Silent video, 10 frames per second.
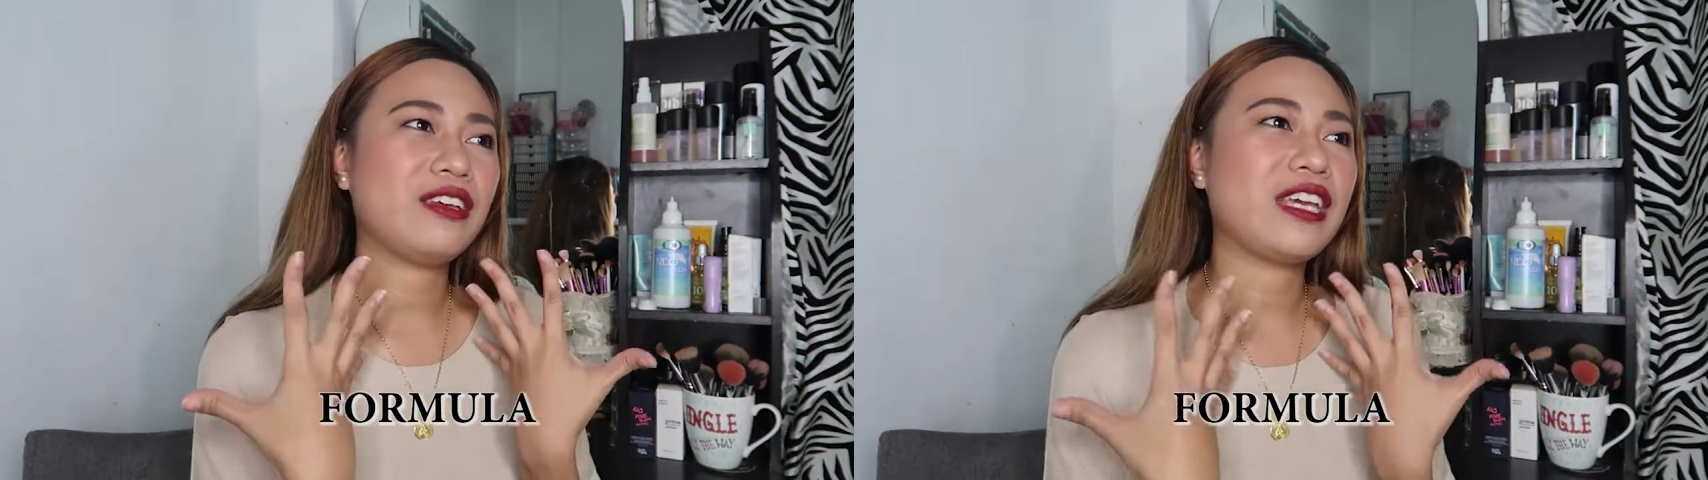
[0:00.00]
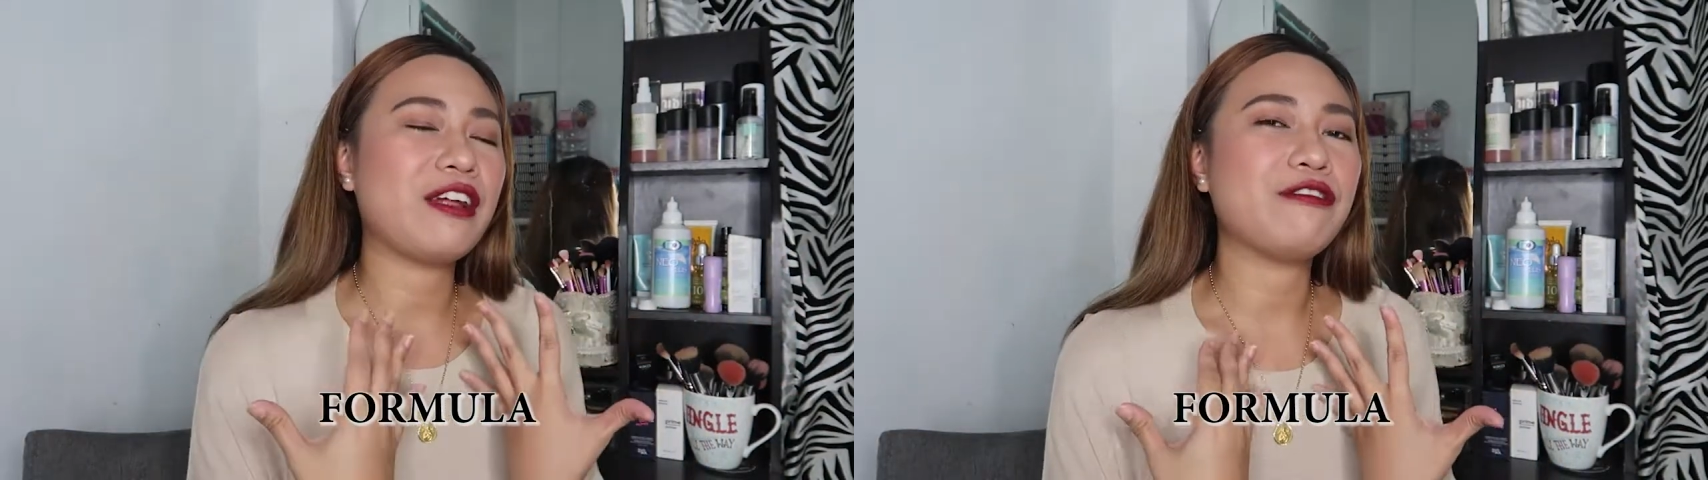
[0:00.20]

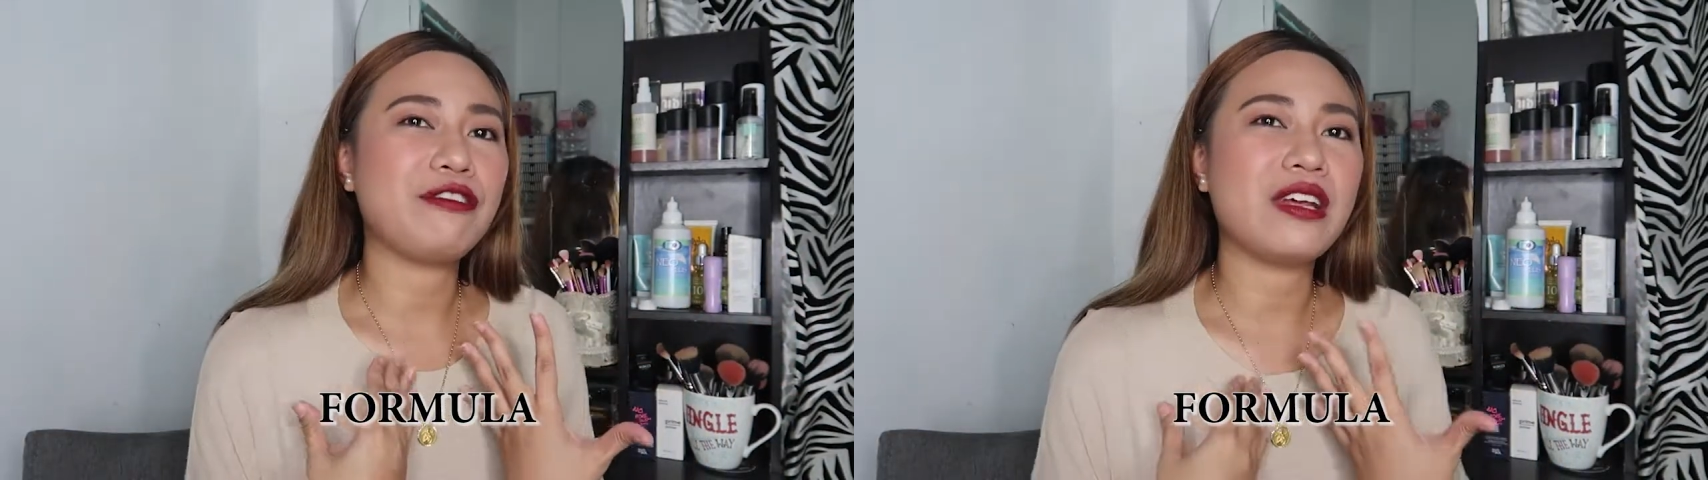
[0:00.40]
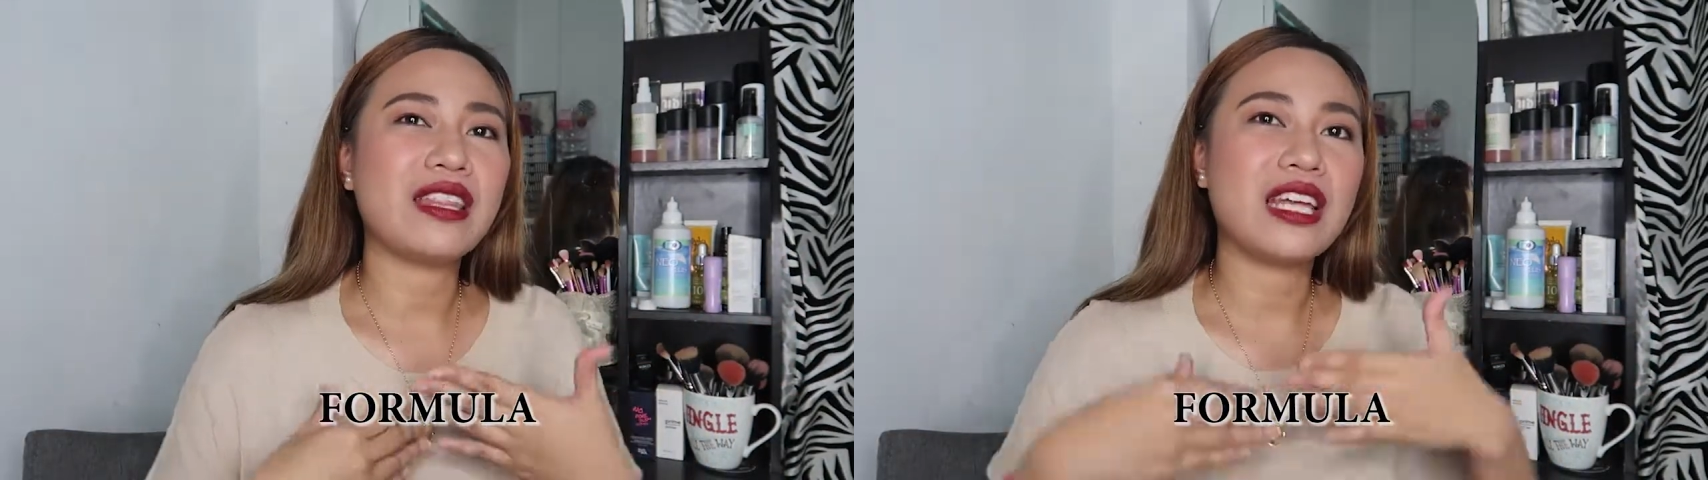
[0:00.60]
can
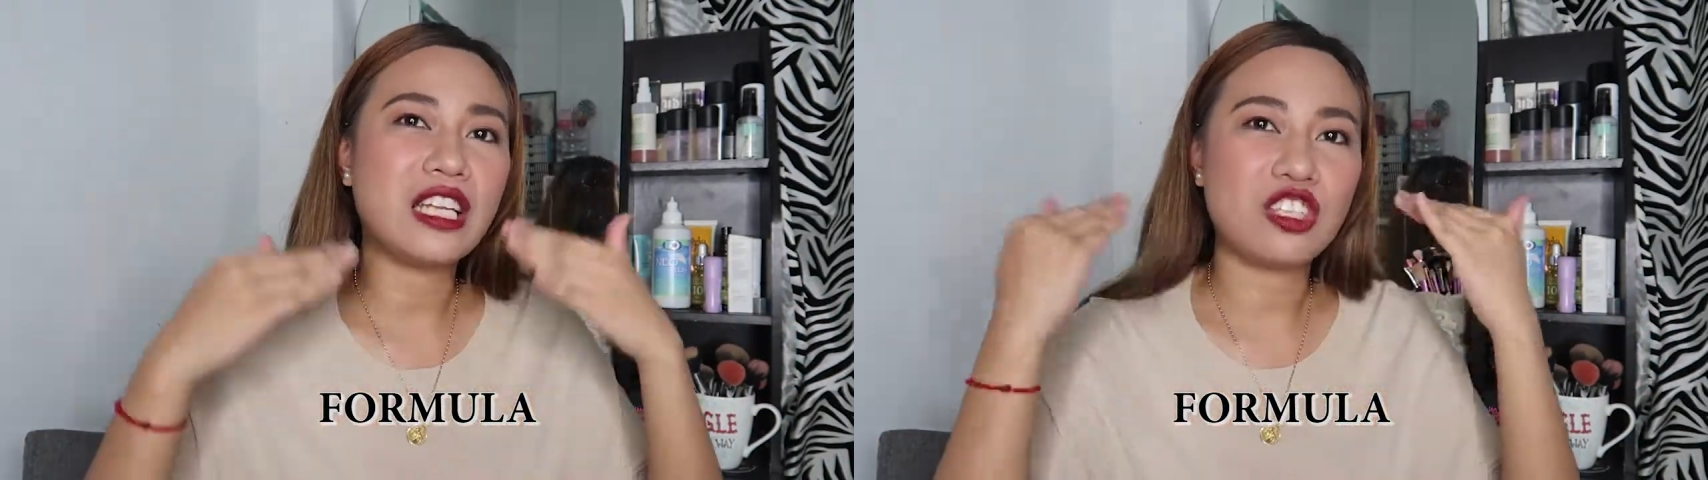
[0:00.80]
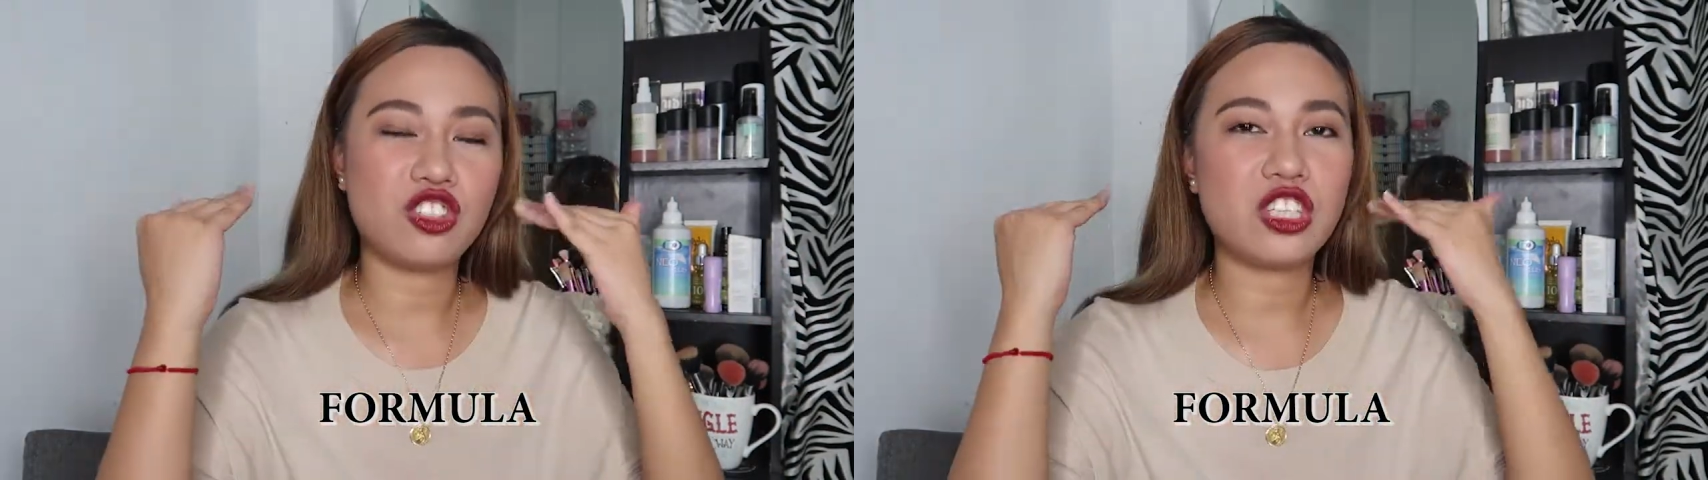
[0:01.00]
feel that
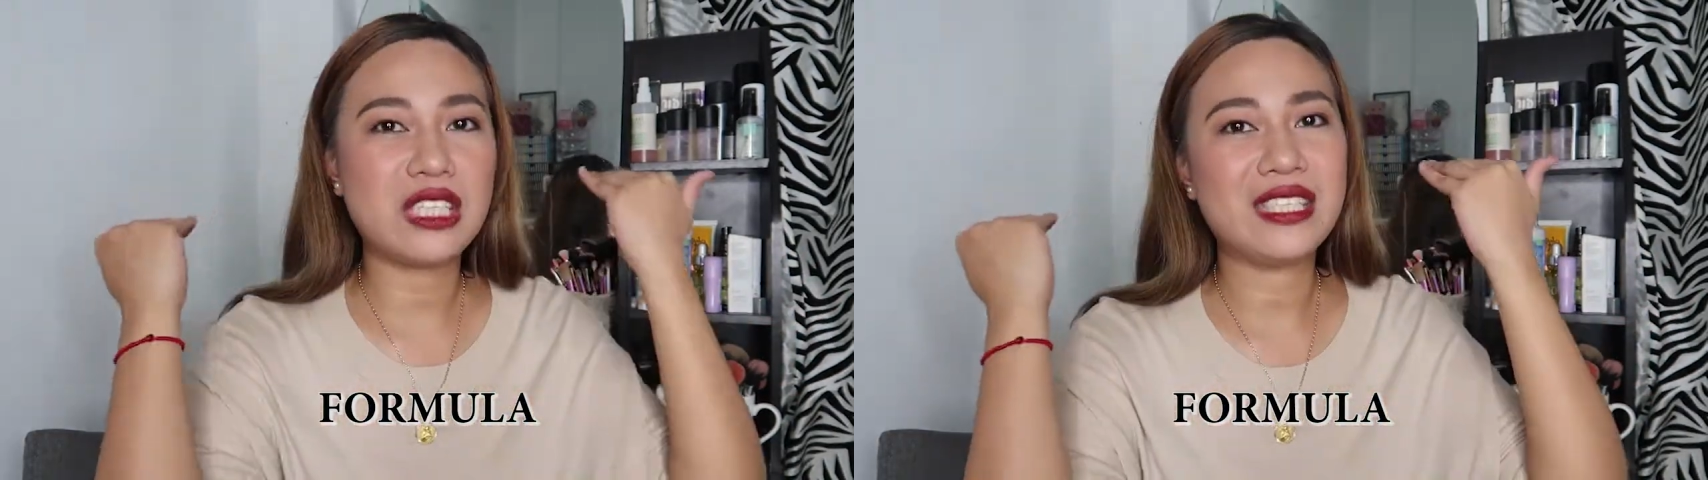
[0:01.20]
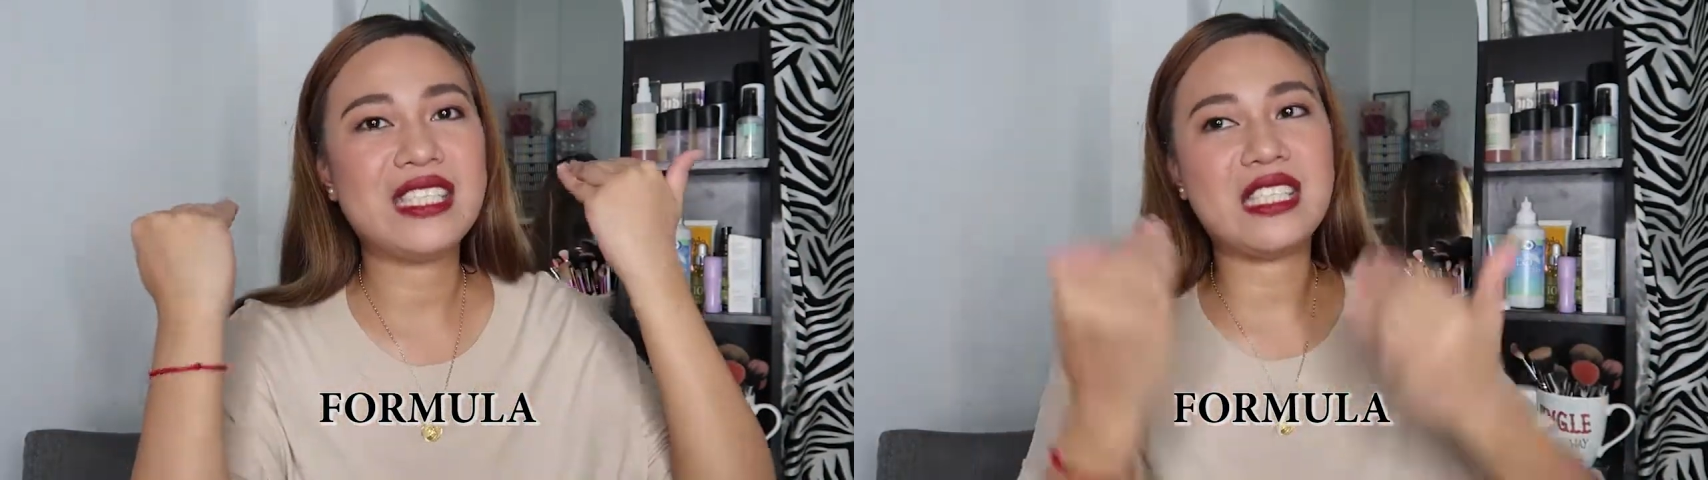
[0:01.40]
it's just